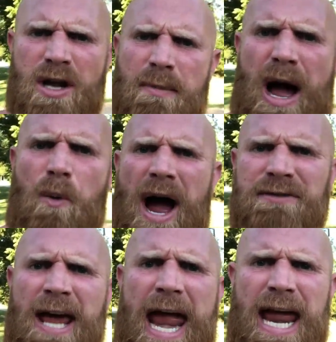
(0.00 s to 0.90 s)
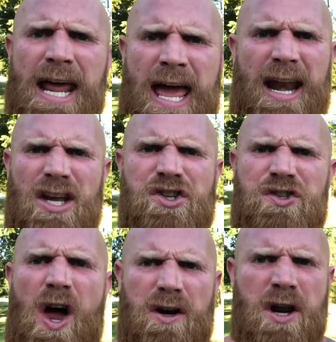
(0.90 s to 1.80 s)
to my wife's head, and I
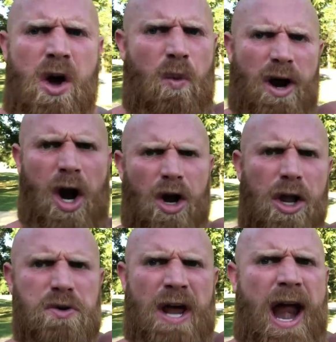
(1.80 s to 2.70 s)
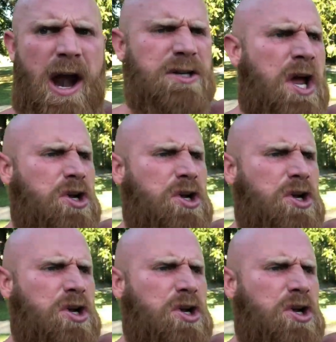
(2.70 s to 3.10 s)
sucked one of her loose hairs